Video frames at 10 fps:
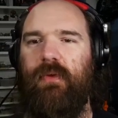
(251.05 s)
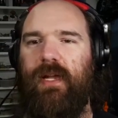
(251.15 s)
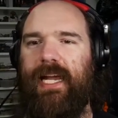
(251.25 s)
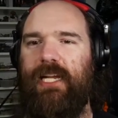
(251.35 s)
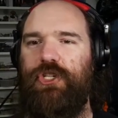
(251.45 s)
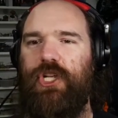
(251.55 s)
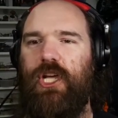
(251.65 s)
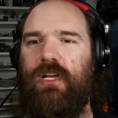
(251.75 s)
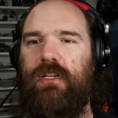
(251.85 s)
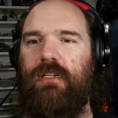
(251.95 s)
each
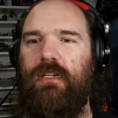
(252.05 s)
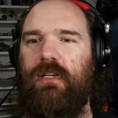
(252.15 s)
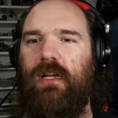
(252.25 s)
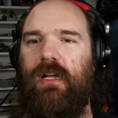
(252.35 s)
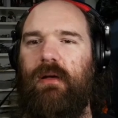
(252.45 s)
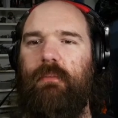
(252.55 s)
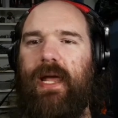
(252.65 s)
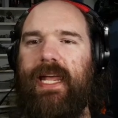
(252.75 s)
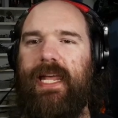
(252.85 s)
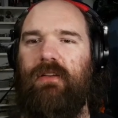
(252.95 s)
turn,
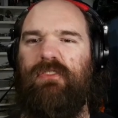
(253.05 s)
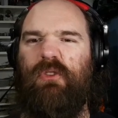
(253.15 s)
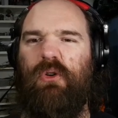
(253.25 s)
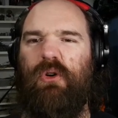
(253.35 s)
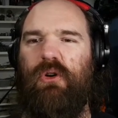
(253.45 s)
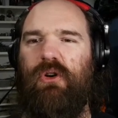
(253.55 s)
making for